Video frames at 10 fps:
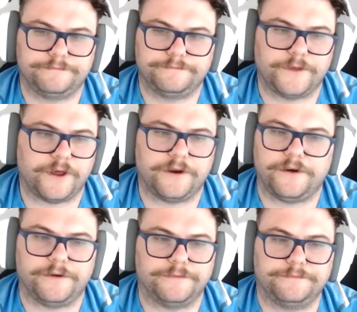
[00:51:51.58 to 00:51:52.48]
not at
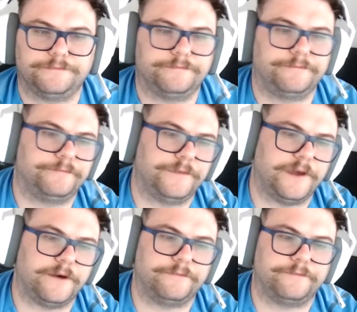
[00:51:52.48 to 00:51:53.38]
all.
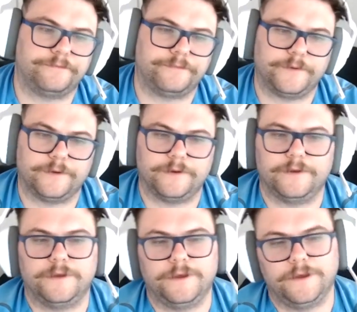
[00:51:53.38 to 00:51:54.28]
Wow.
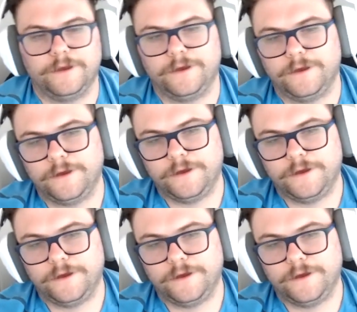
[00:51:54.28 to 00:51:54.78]
Yeah.